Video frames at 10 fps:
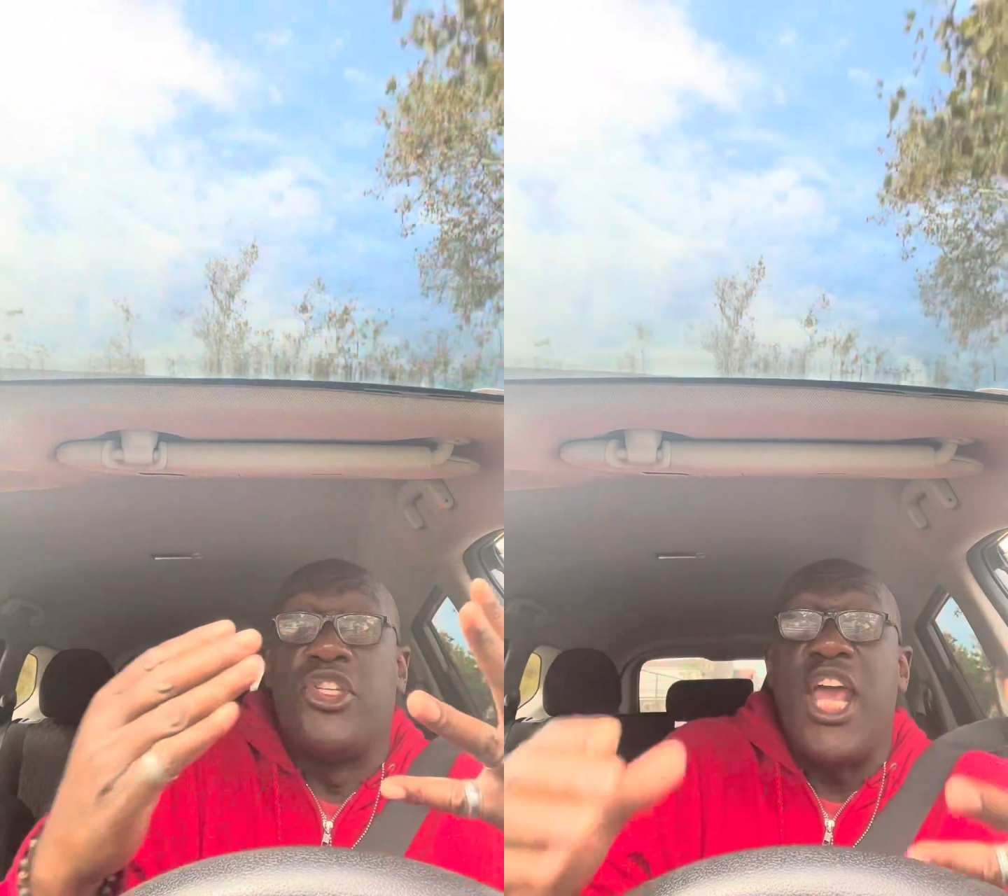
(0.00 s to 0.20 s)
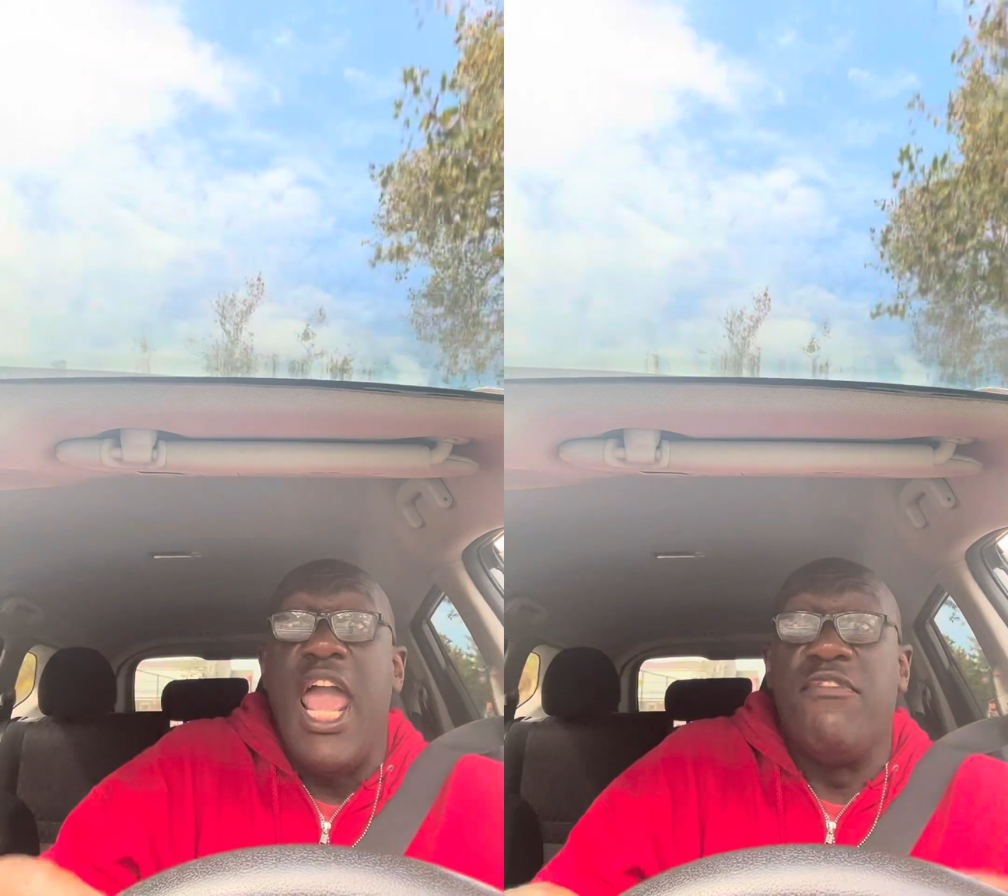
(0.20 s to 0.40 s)

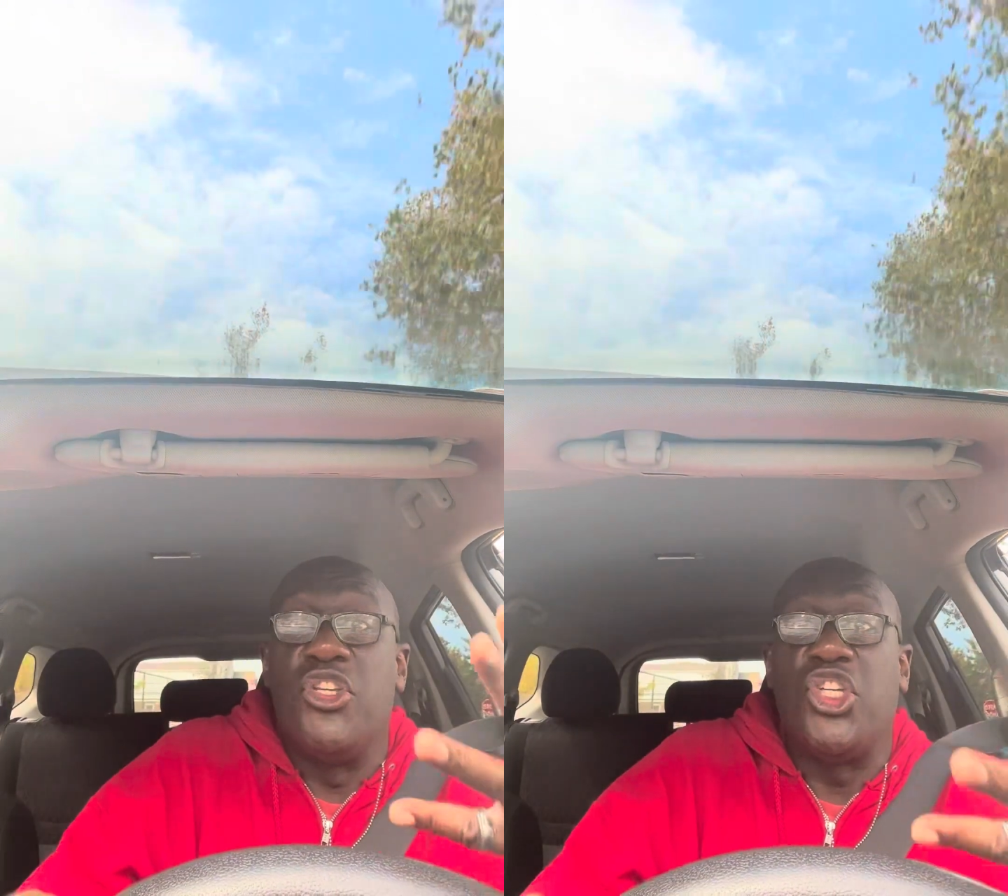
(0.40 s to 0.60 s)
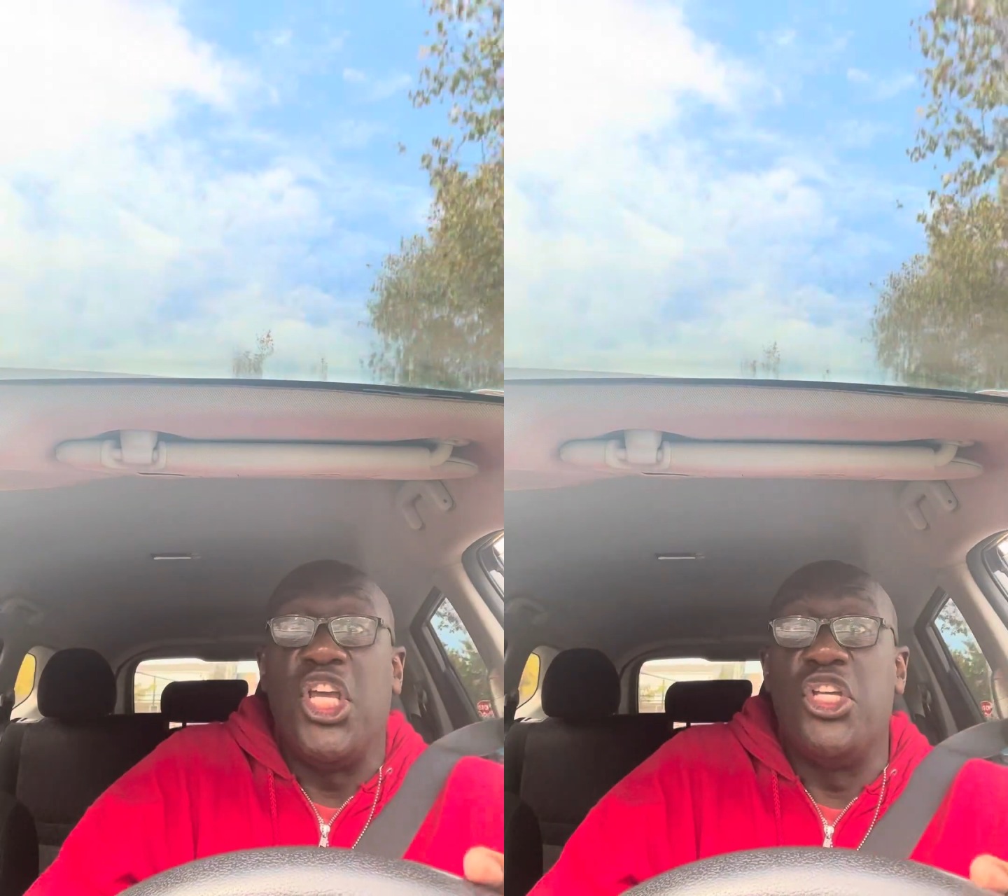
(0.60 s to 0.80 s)
Savior
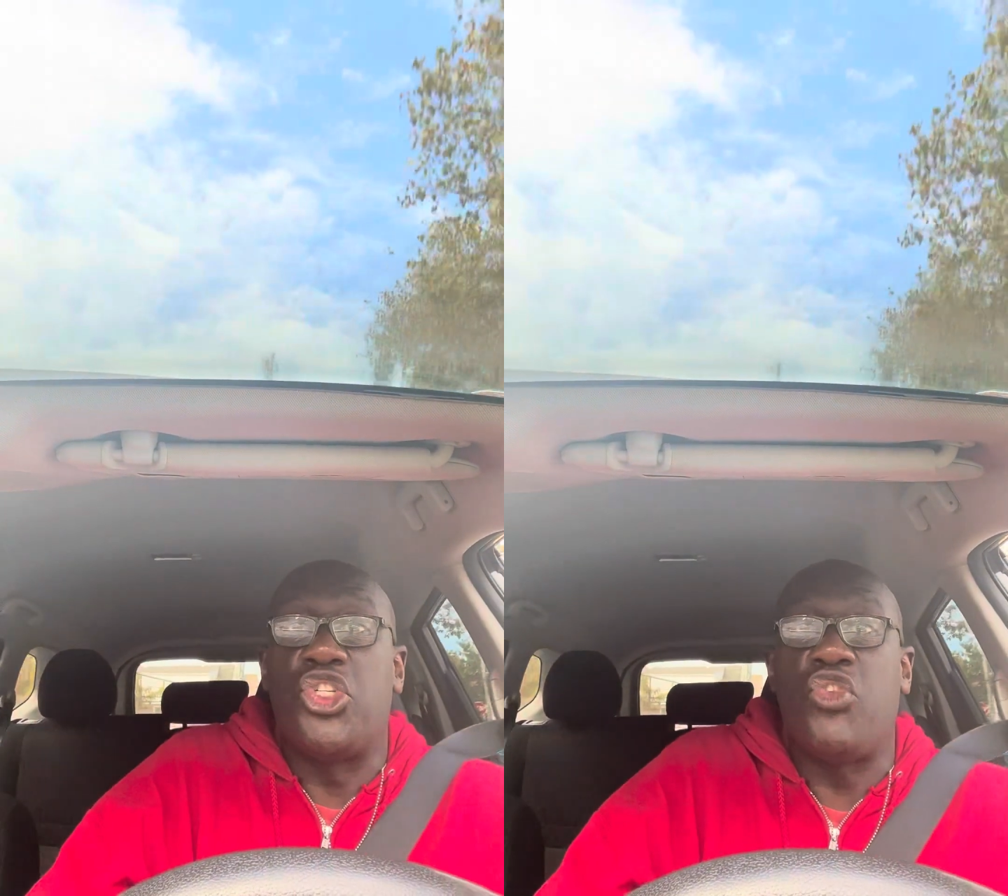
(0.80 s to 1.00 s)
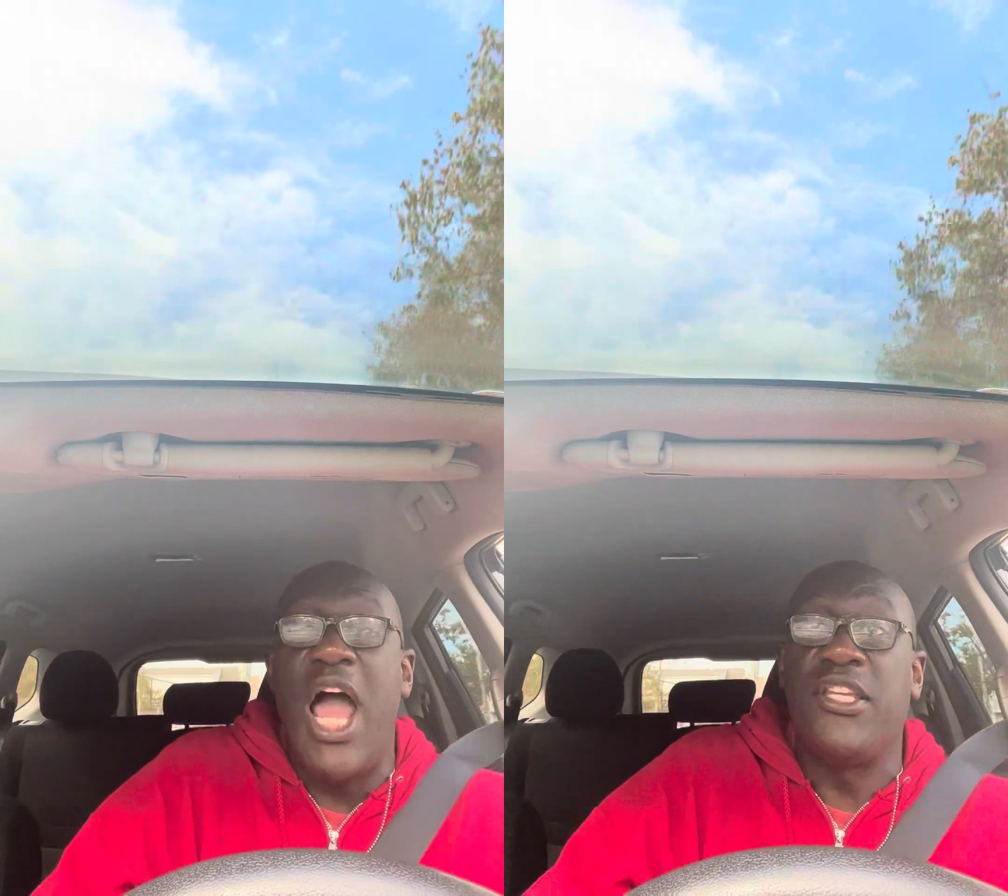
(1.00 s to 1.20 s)
Jesus
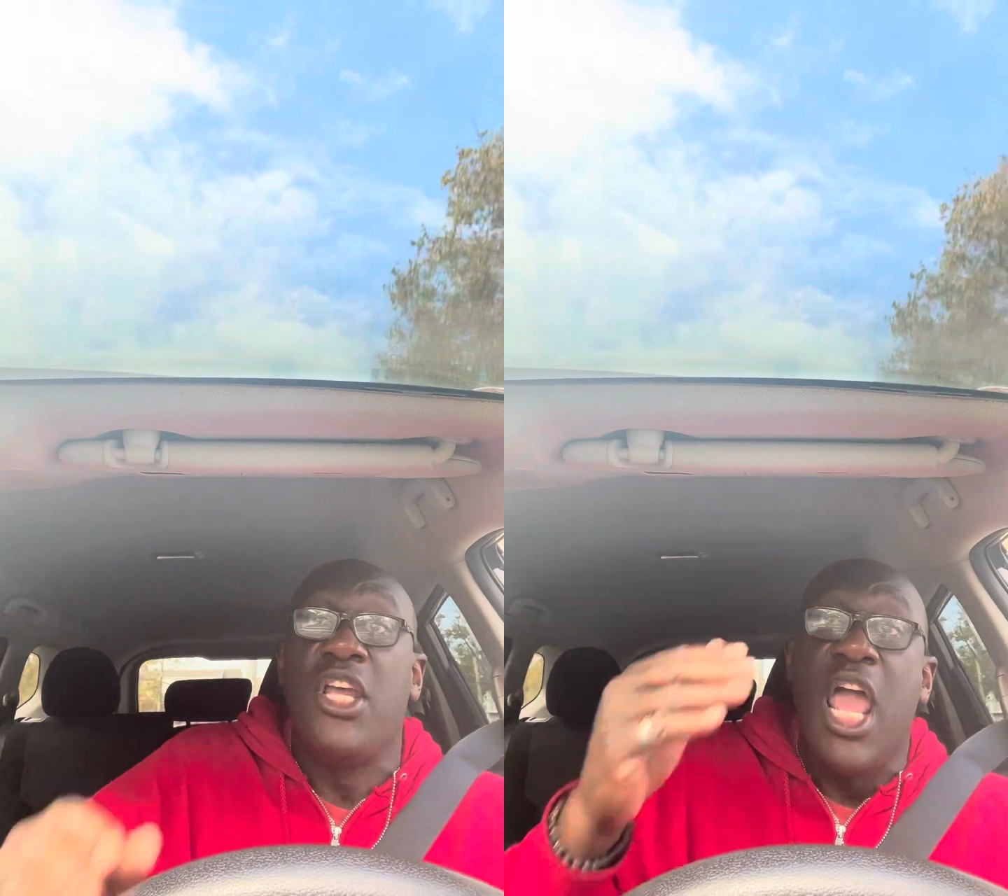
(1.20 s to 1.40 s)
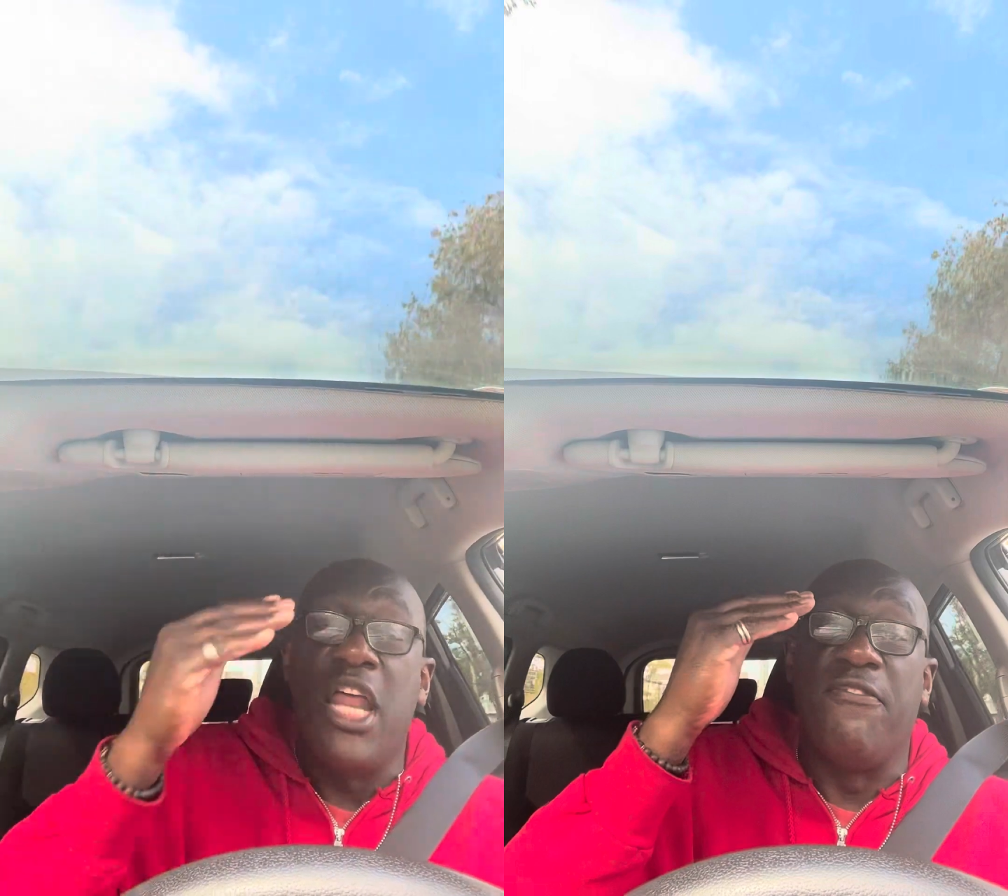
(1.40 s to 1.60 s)
Christ
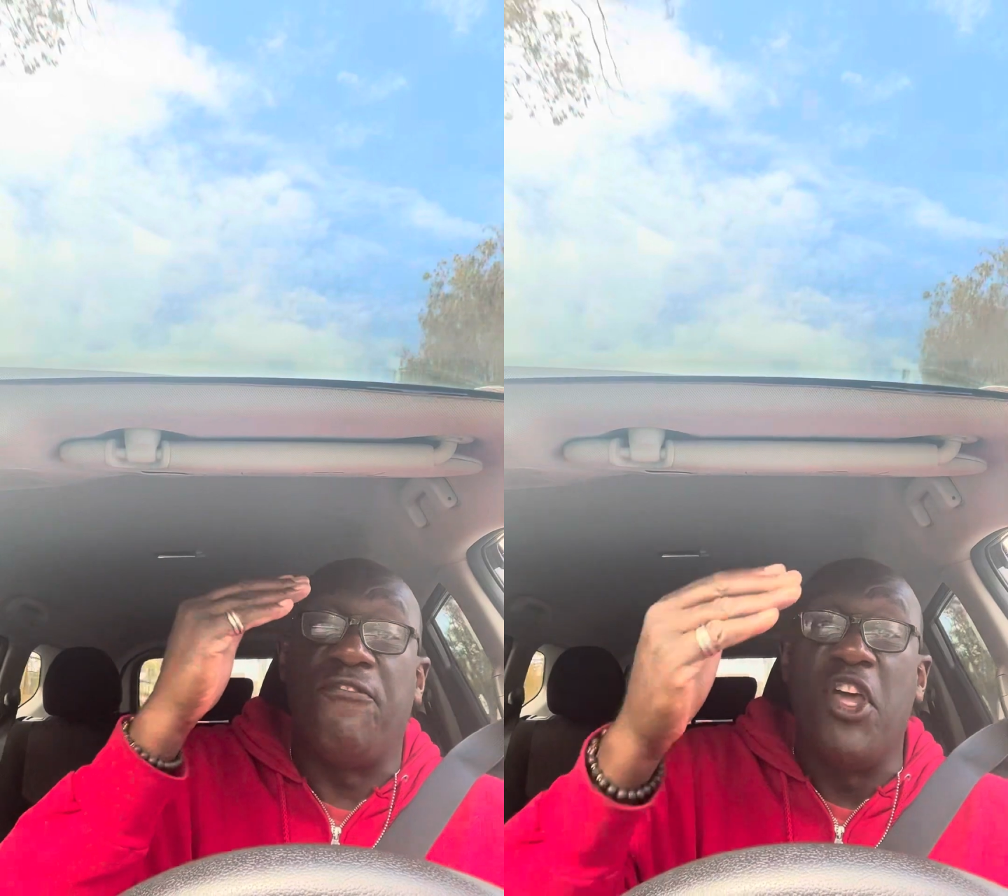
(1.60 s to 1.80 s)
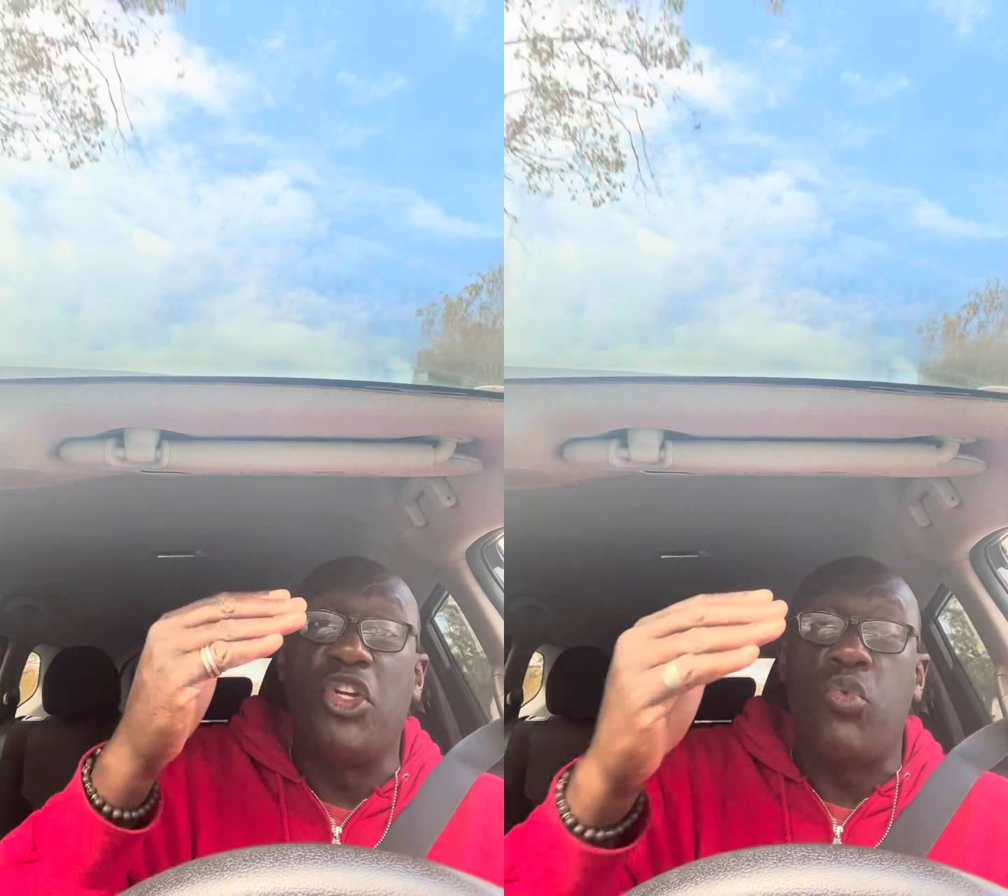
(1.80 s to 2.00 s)
and the
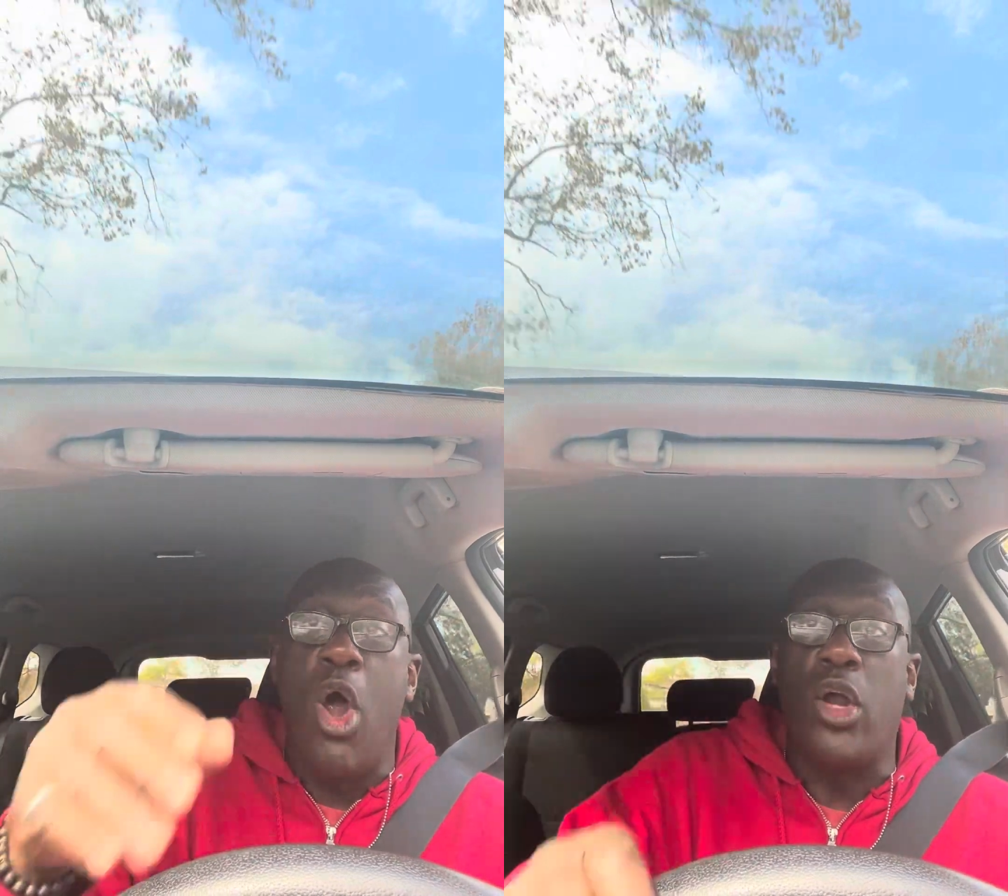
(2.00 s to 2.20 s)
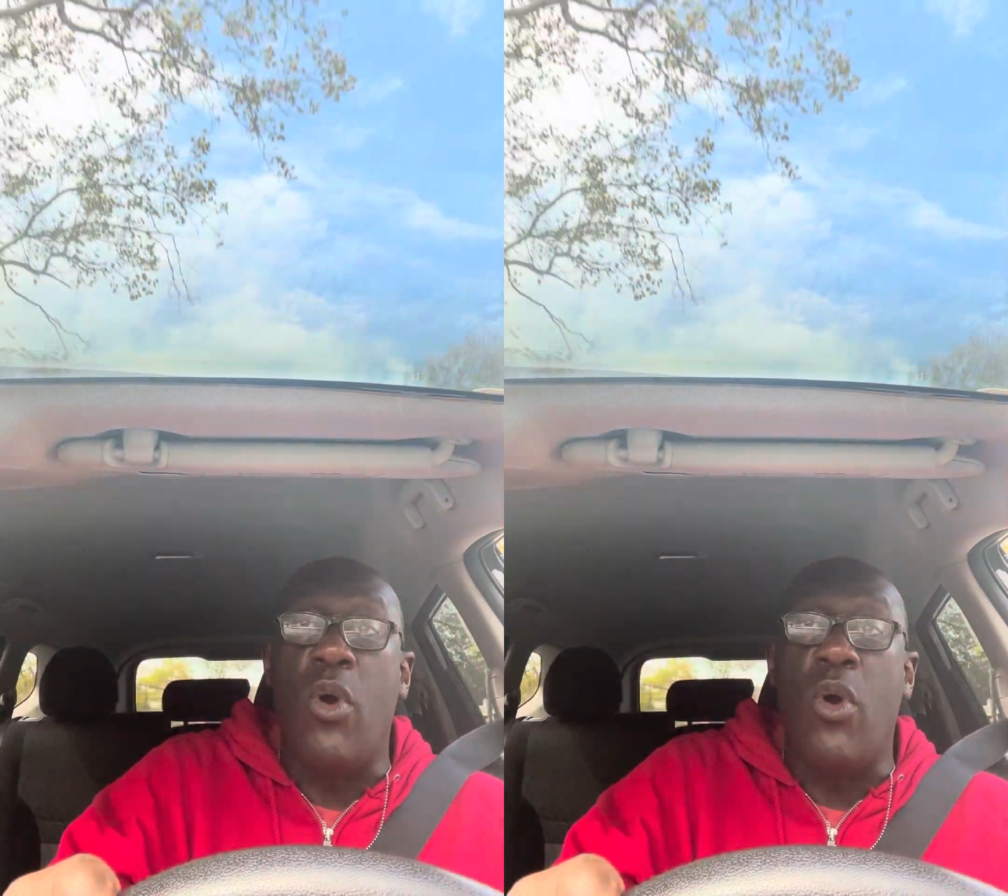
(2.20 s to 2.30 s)
finished work,